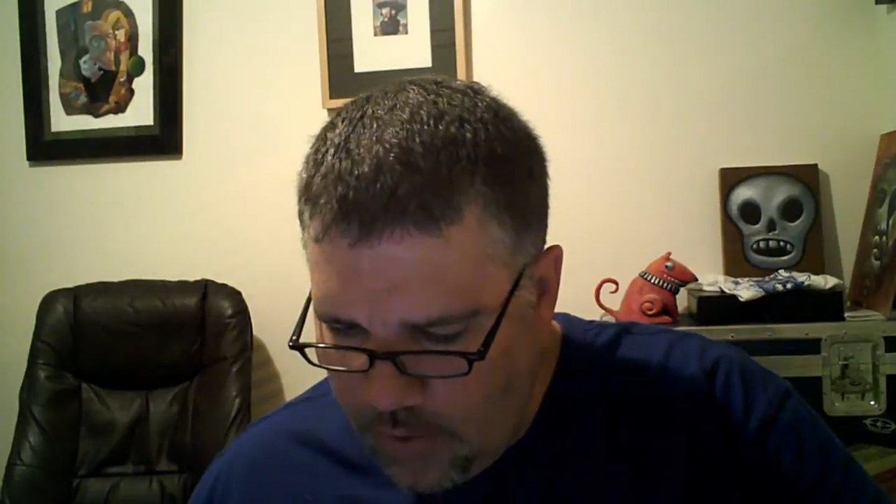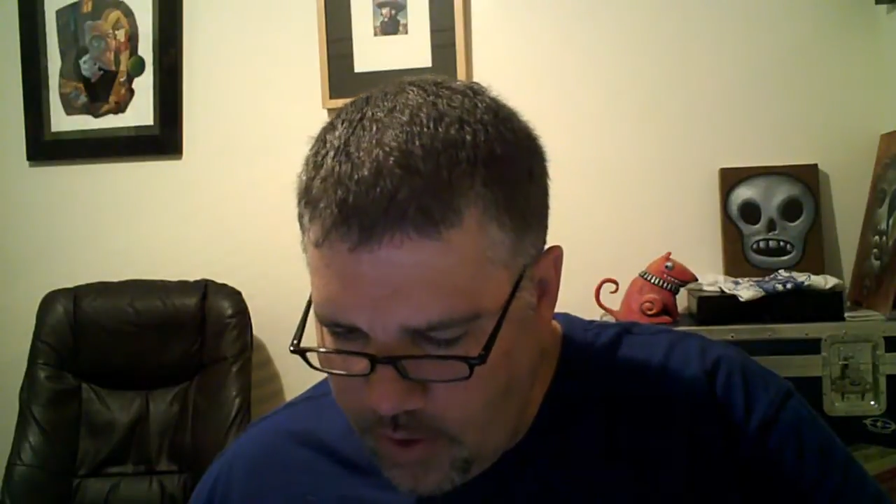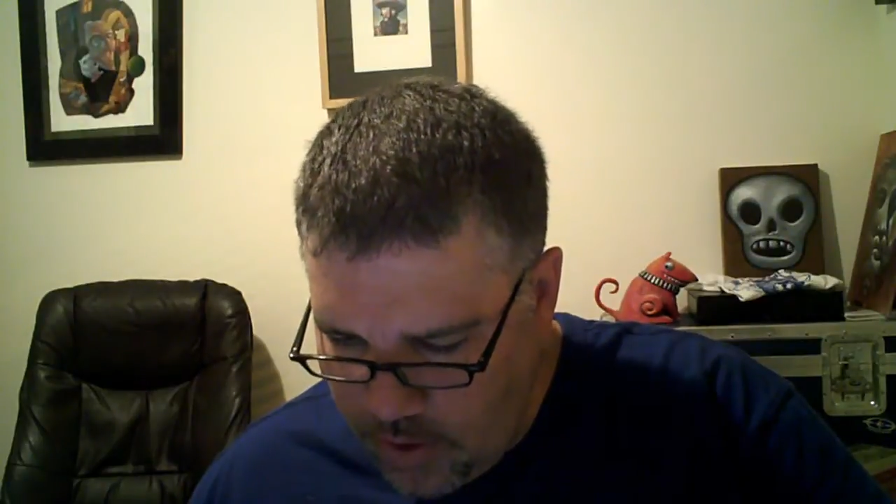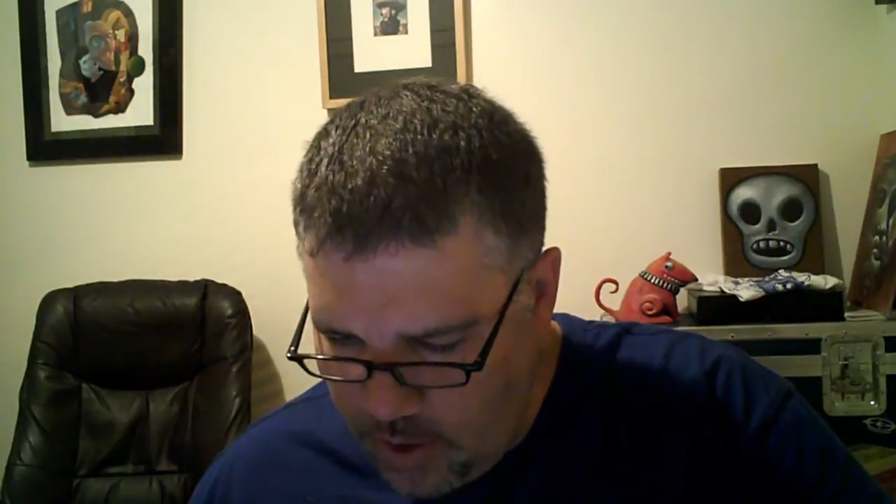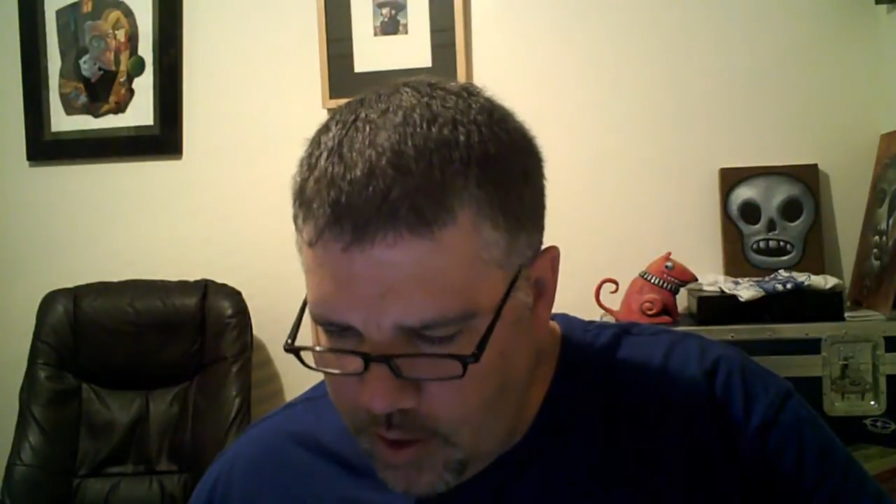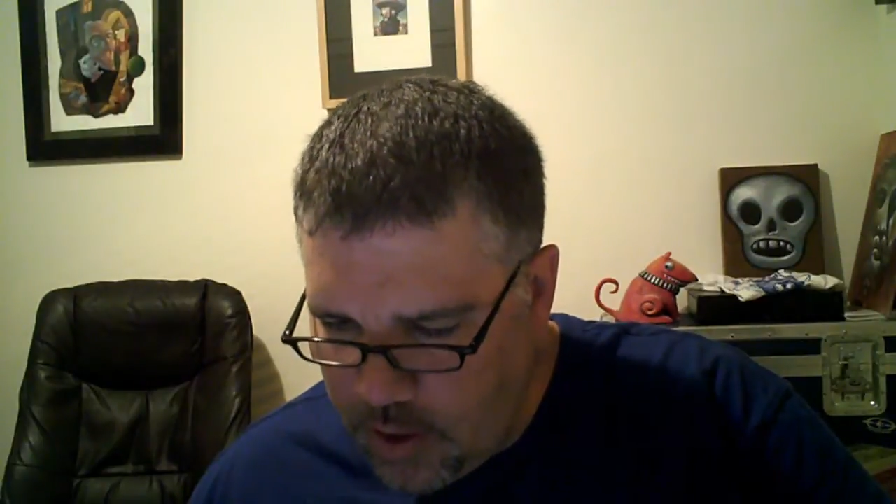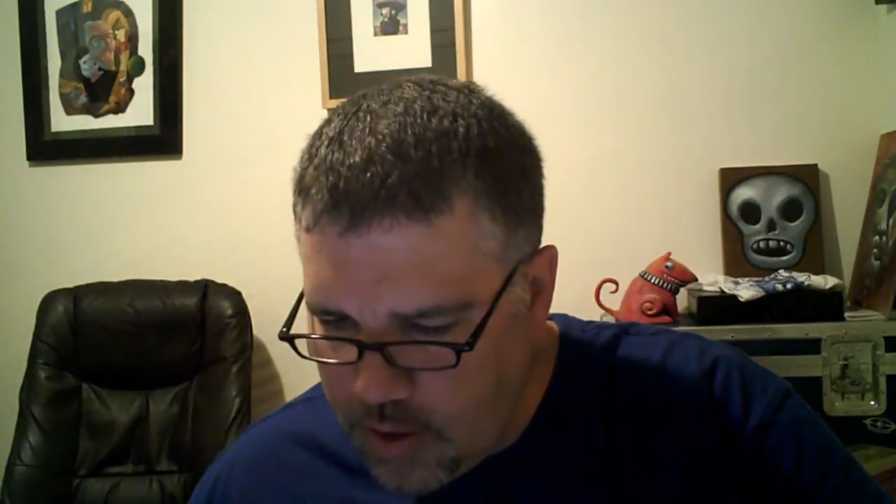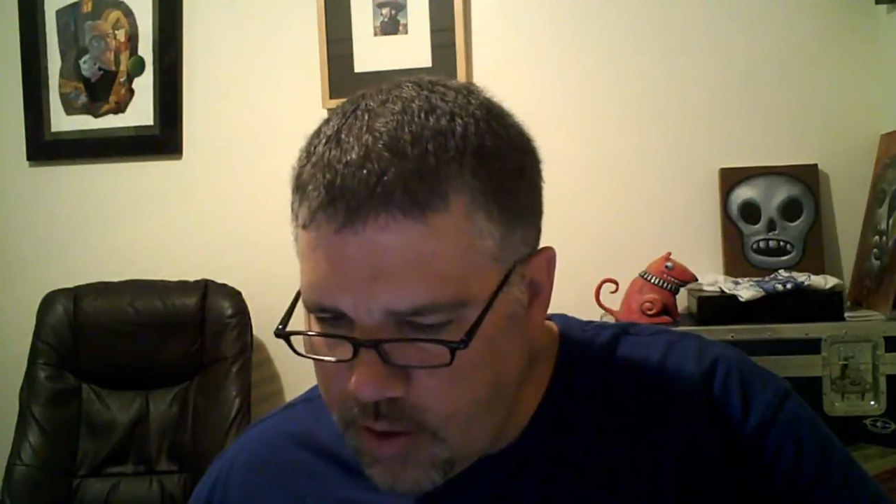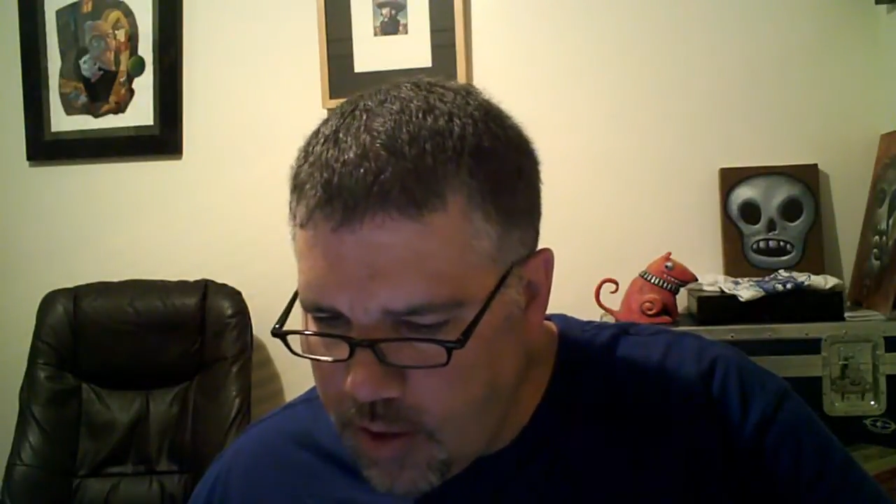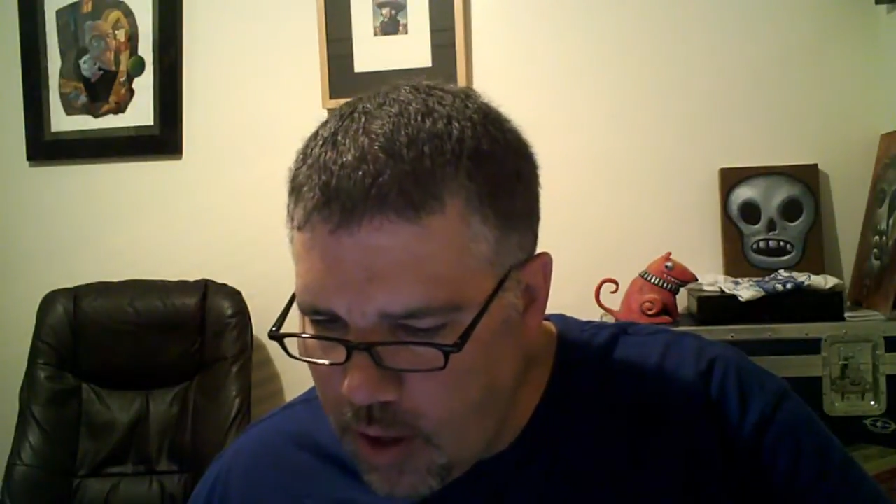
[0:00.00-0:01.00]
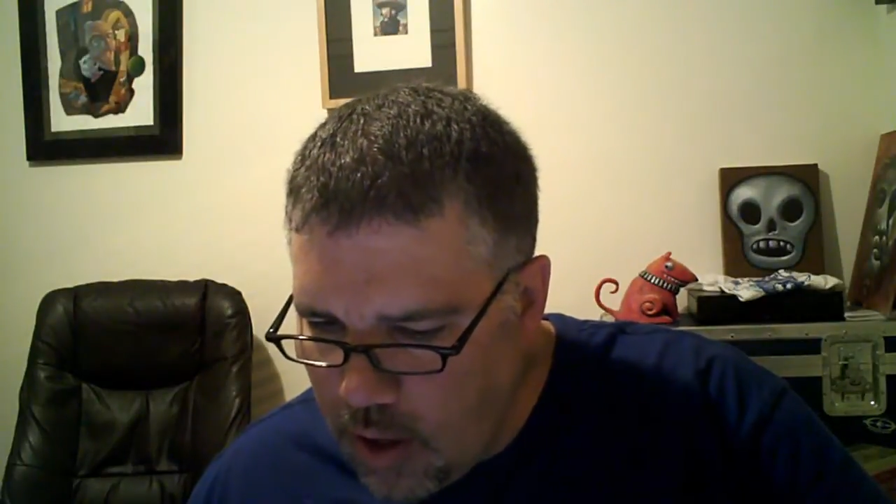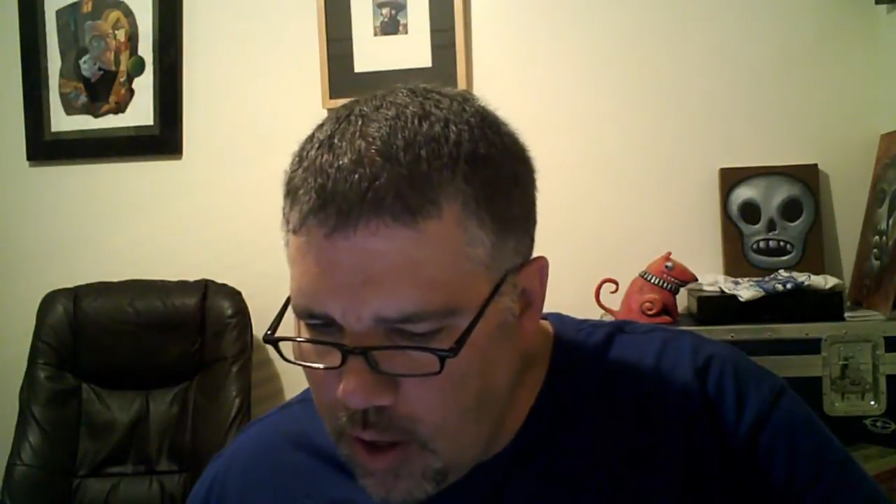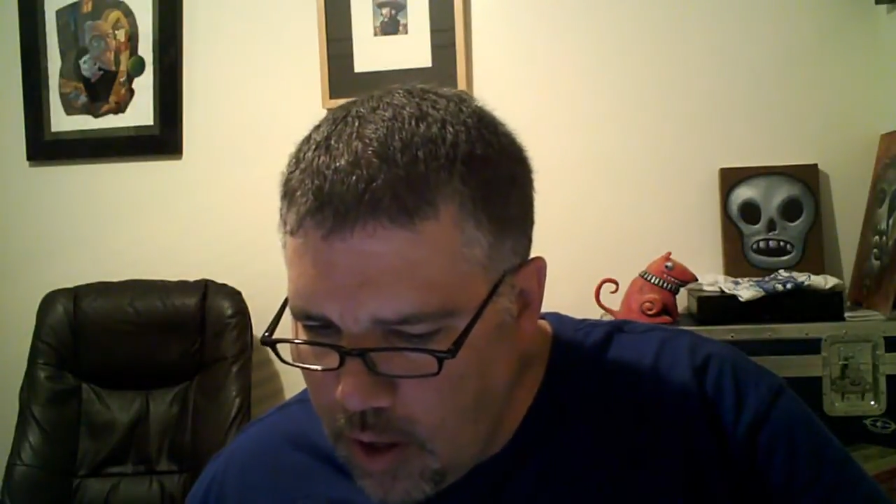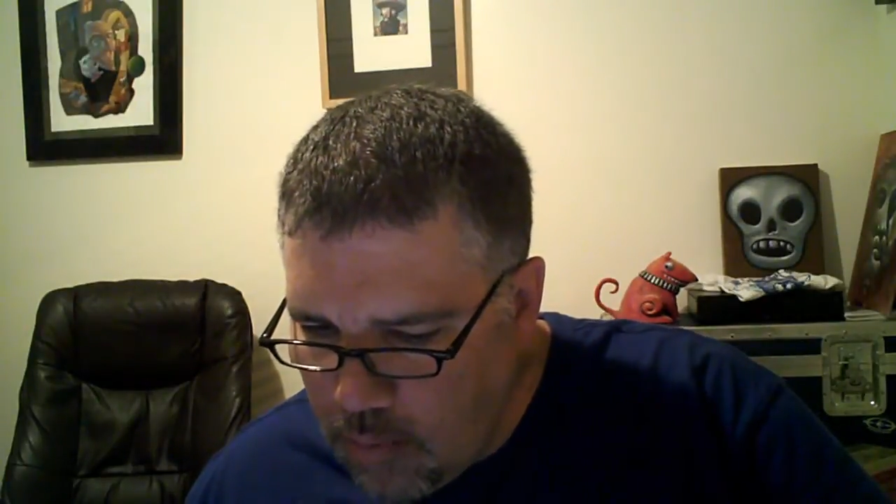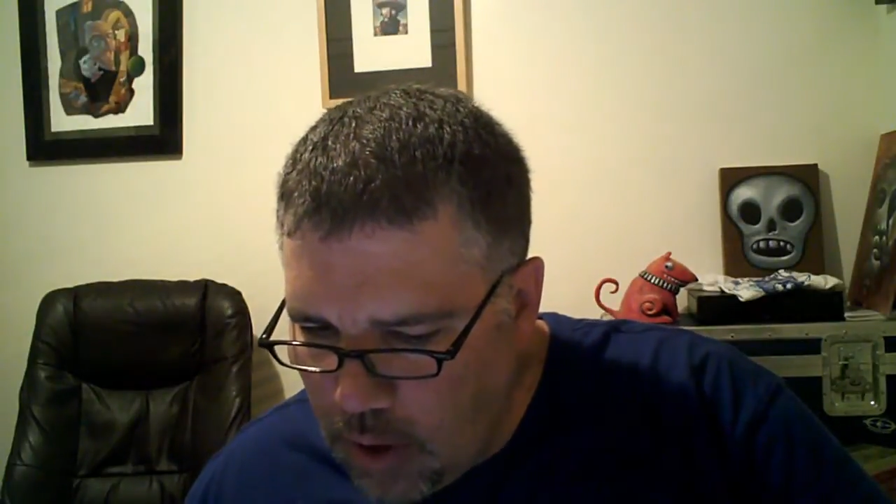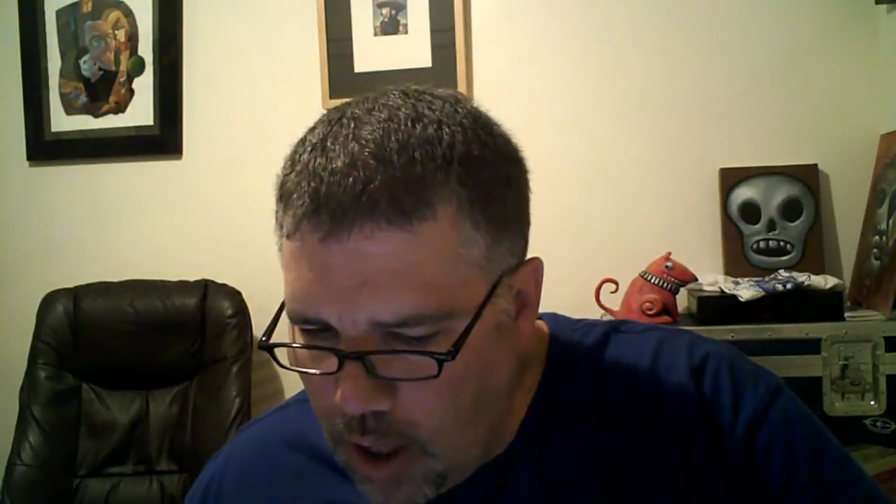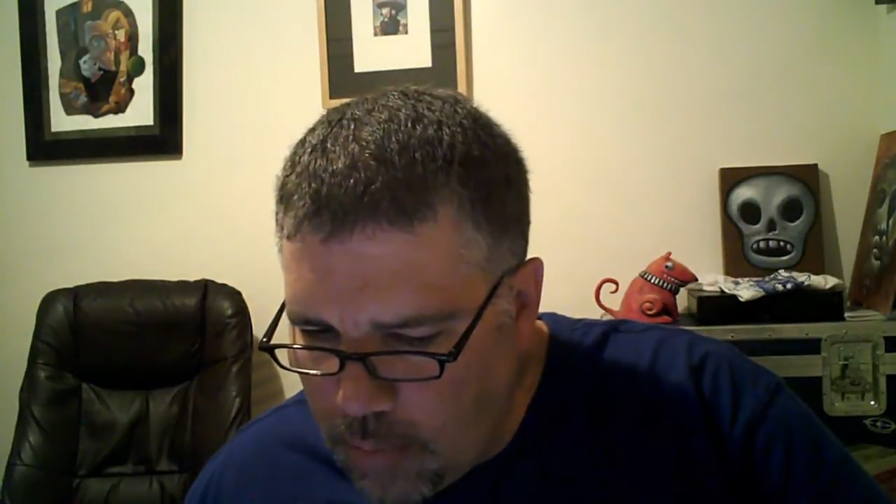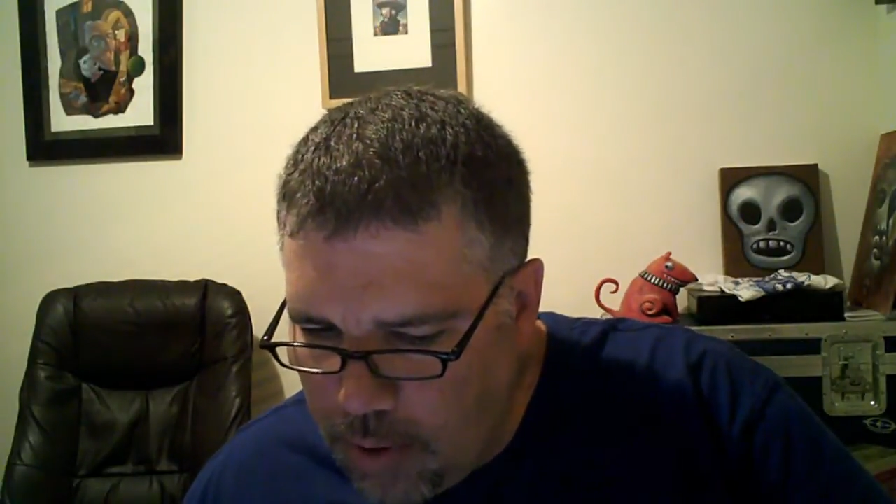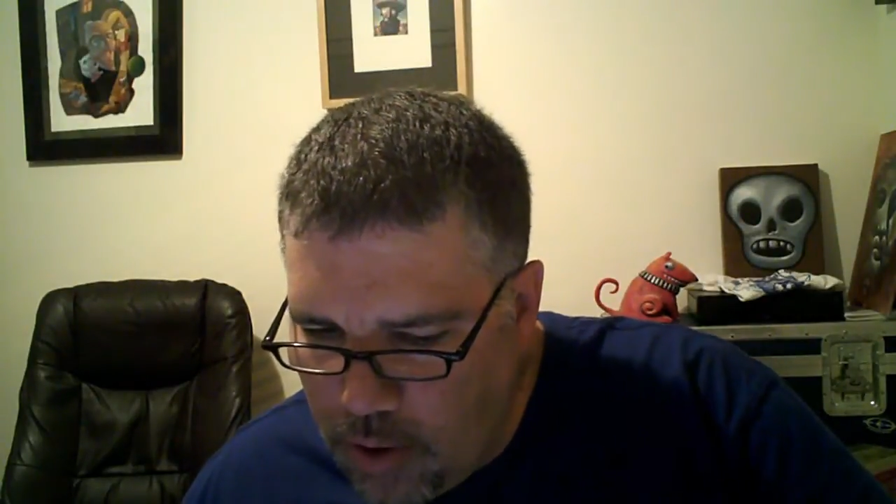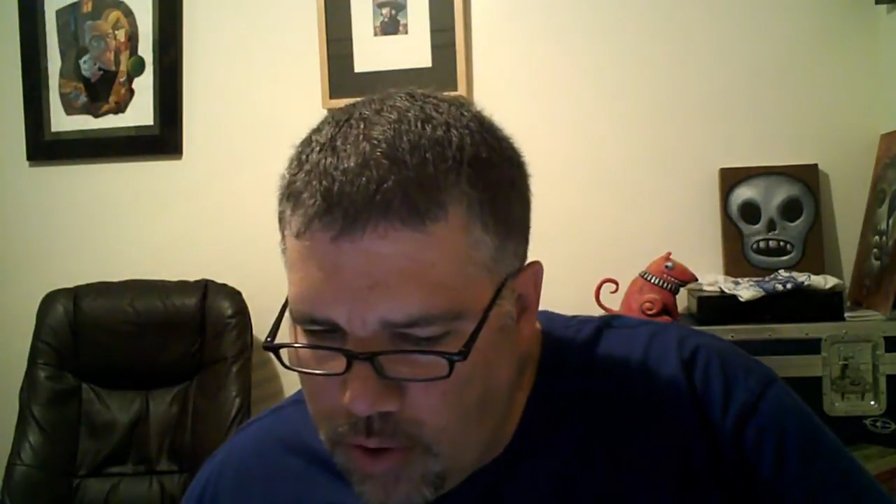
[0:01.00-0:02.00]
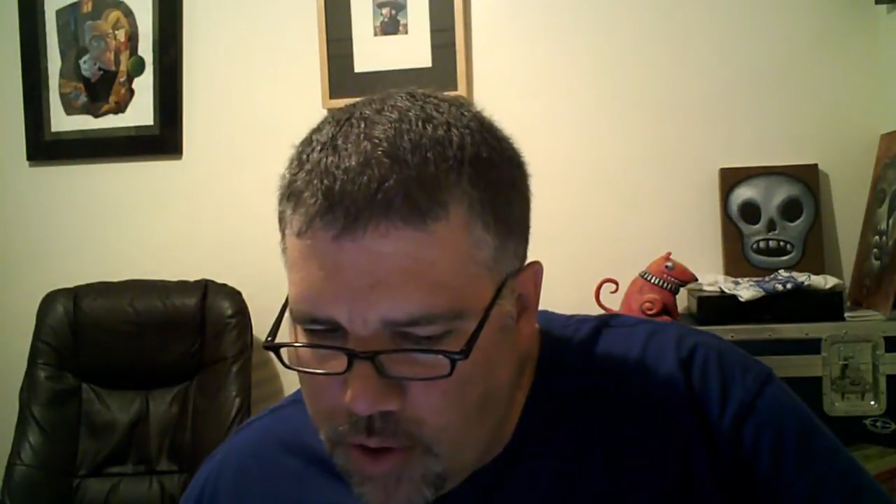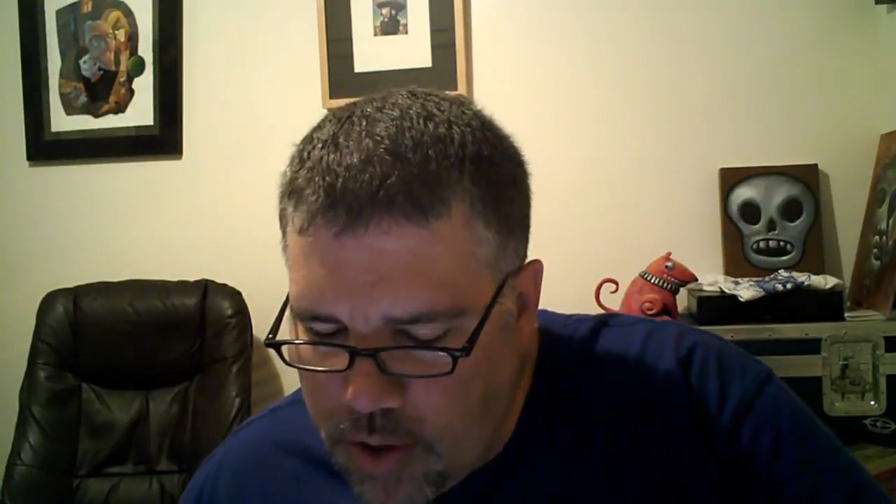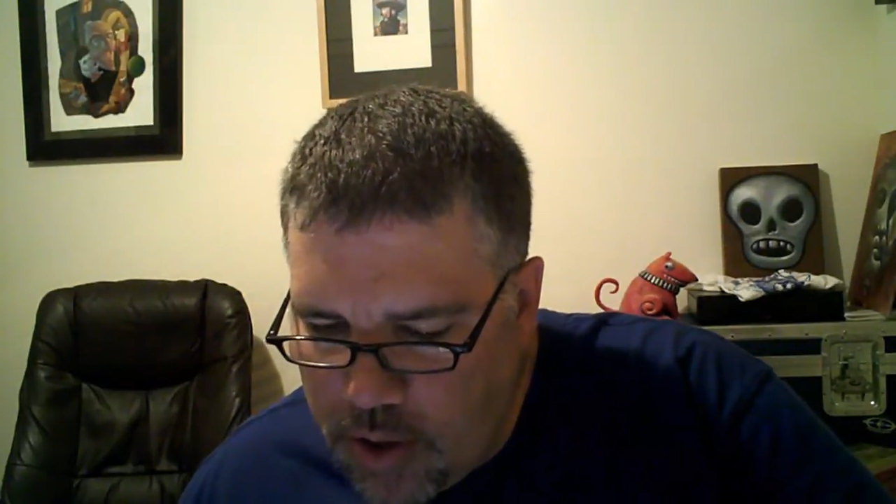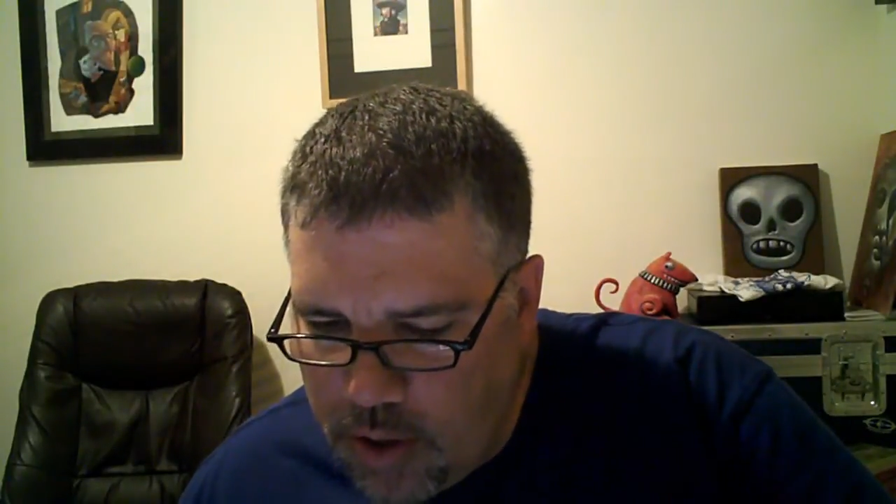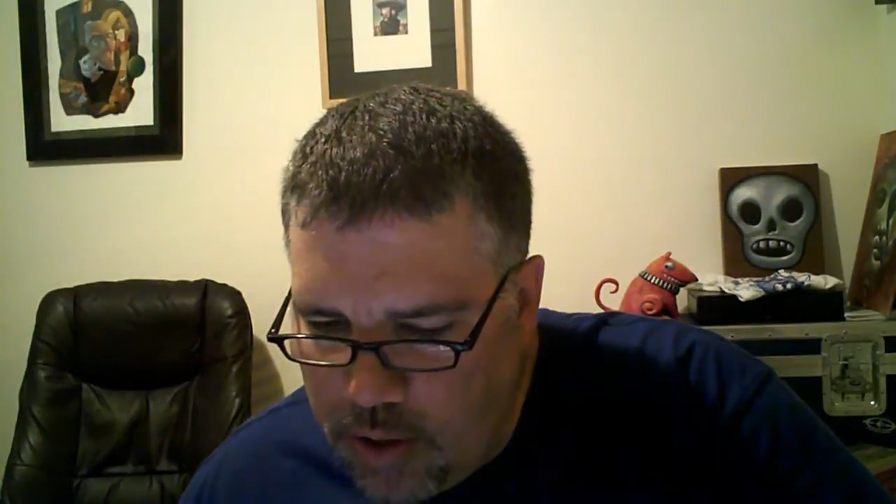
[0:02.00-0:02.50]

this is blog post